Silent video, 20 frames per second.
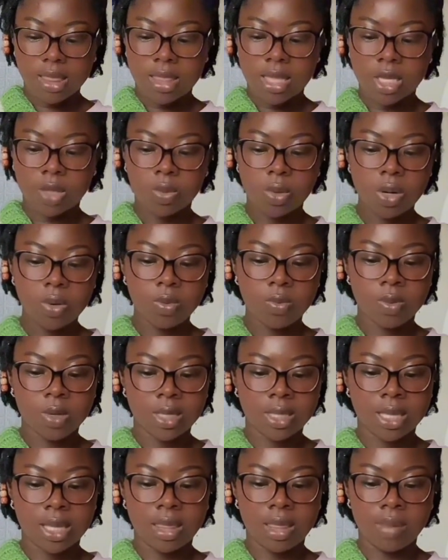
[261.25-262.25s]
This one
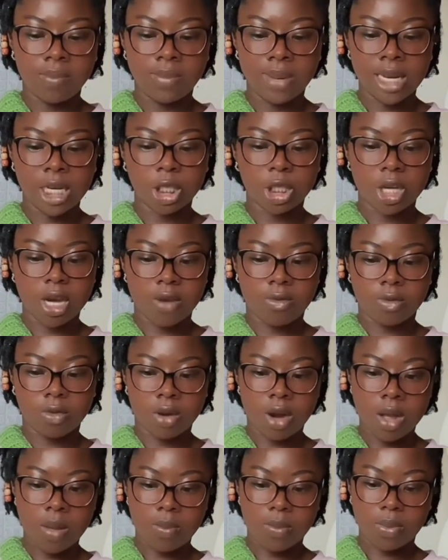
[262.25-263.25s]
was the beach
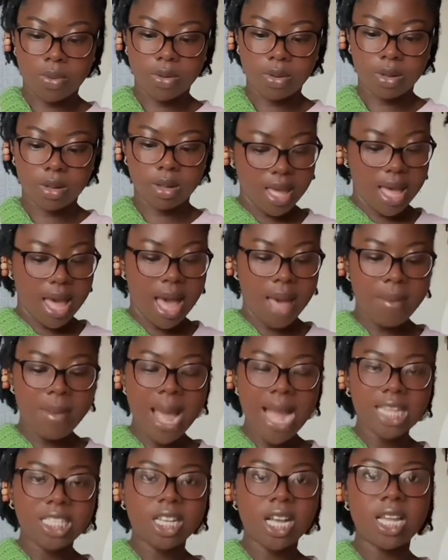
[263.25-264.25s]
cover up. I
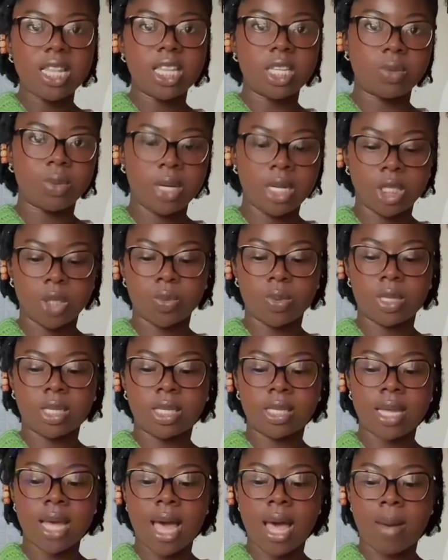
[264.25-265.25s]
might turn this one into a
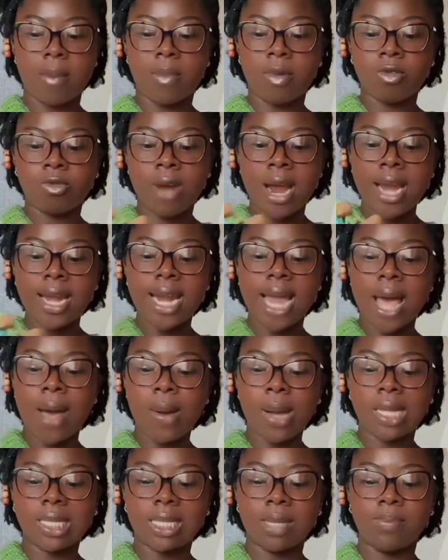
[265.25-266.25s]
skirt, but right
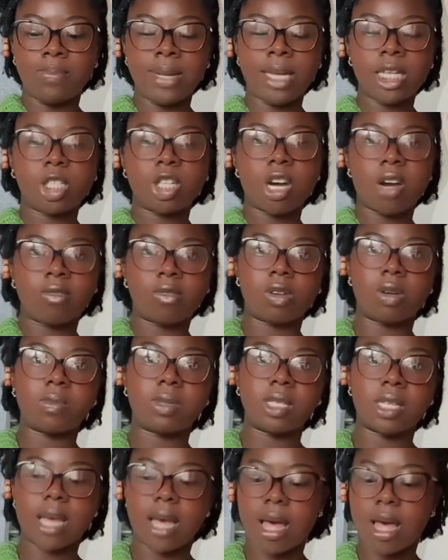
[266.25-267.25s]
now it's a beach cover up
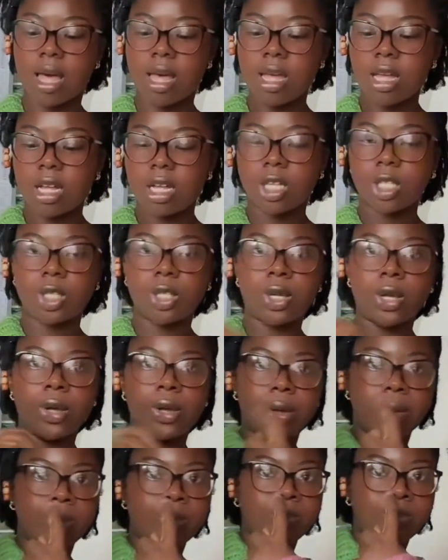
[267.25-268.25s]
skirt.
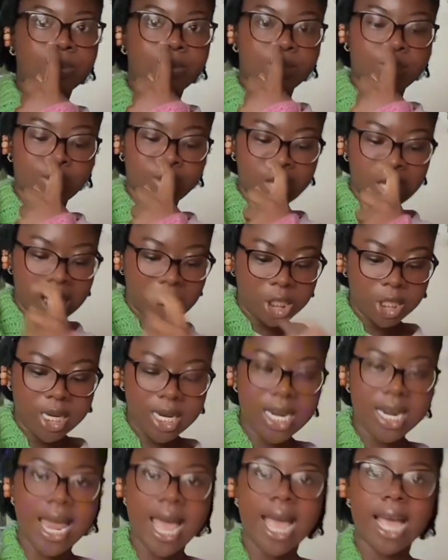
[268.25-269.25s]
So
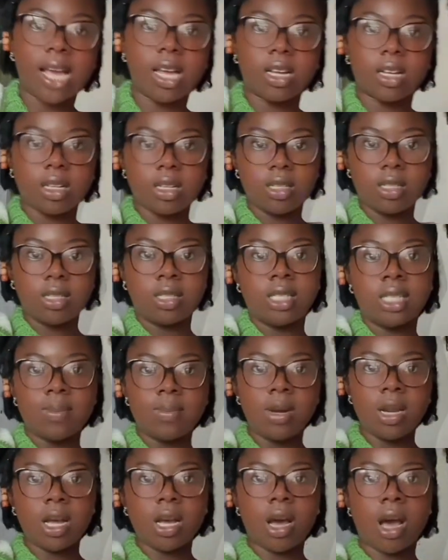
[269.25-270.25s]
literally like
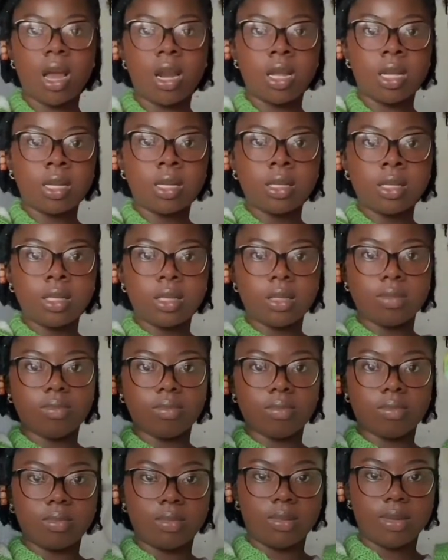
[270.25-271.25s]
similar colors,
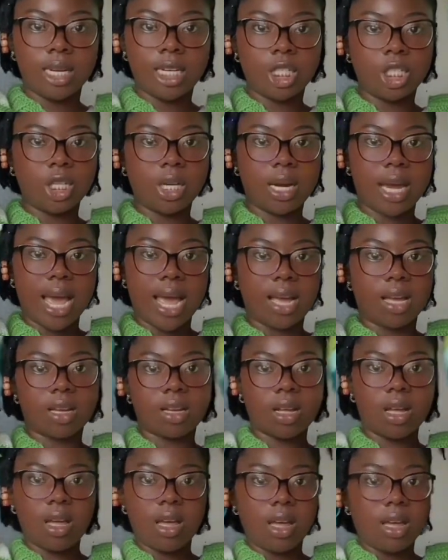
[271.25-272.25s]
literally
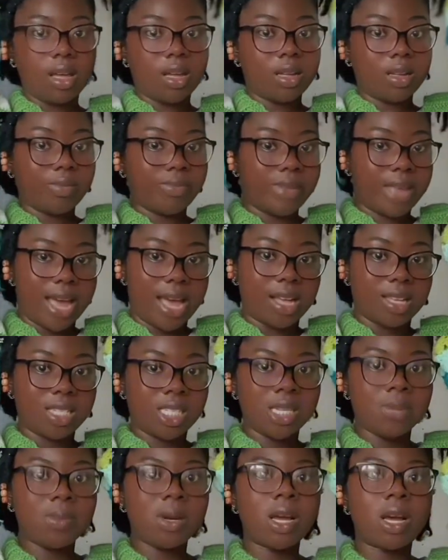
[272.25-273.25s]
like, yeah,
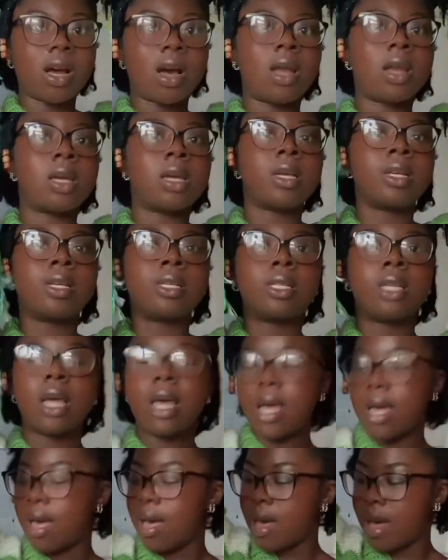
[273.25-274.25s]
similar colors.
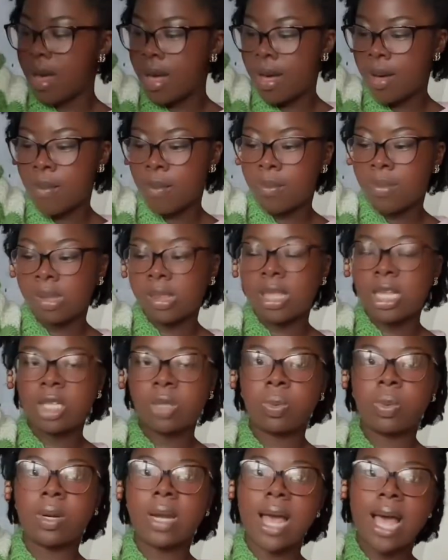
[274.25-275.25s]
But
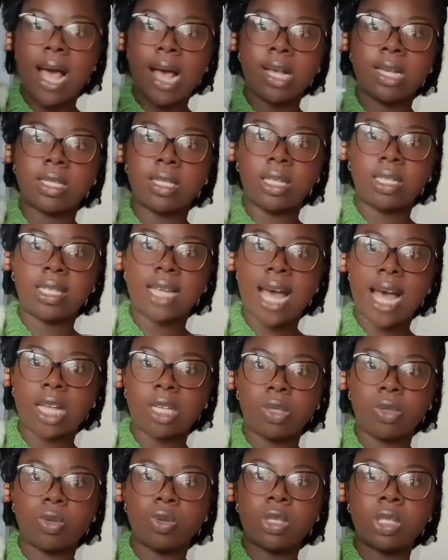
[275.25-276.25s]
this one has the
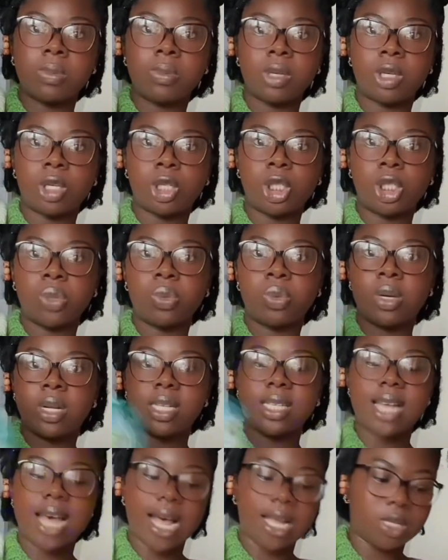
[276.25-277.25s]
tassels because she
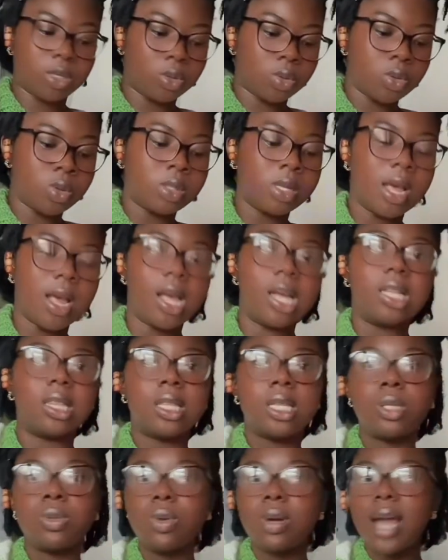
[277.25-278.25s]
wanted tassels.
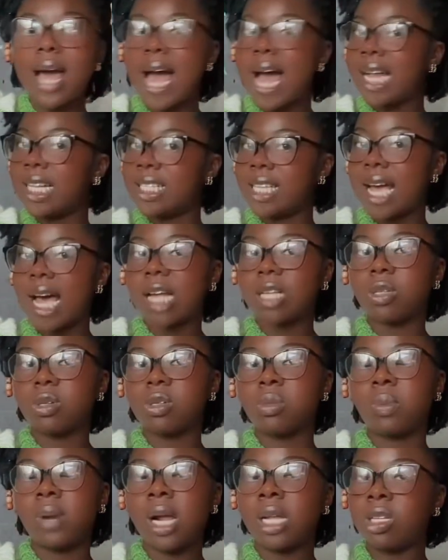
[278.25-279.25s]
This one had
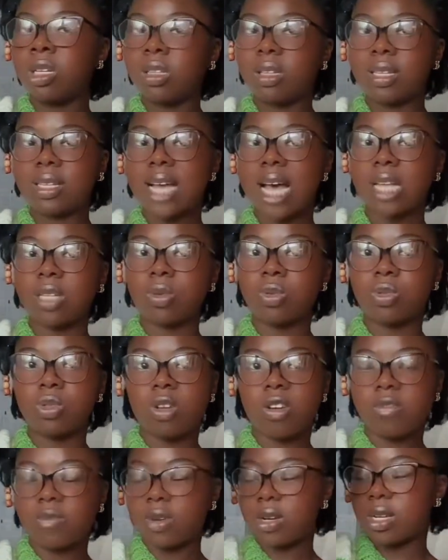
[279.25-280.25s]
tassels, but I took the tassels
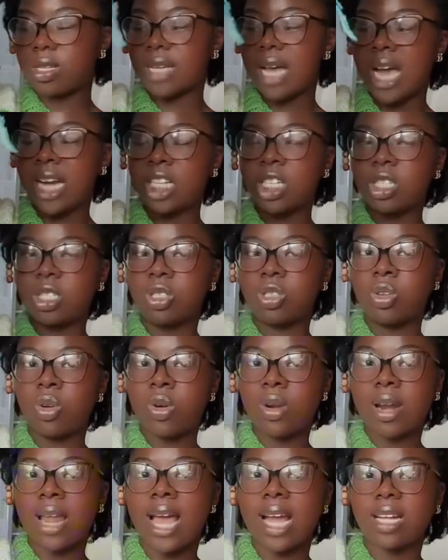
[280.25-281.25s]
off because I just
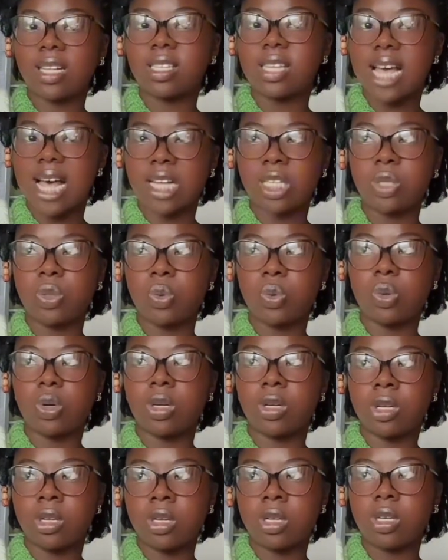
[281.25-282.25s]
don't like tasseled
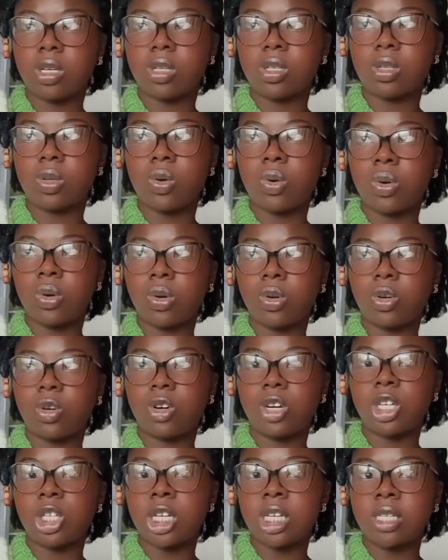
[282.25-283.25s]
looks on
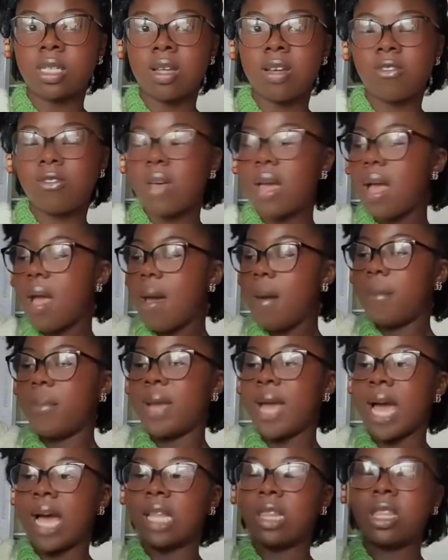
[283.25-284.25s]
crochet stuff.
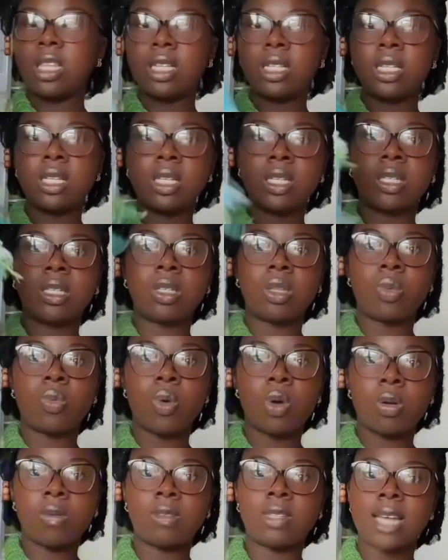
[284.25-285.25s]
But yeah, this is the
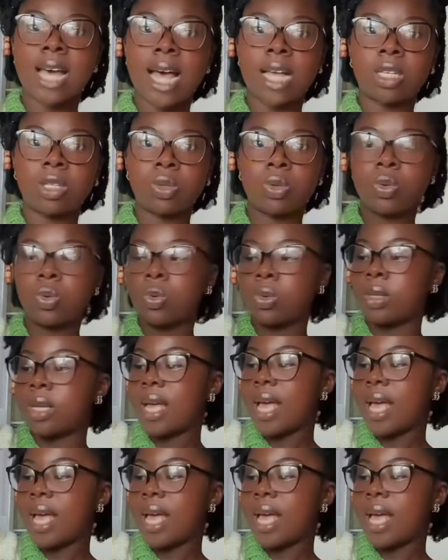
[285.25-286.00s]
one with tassels.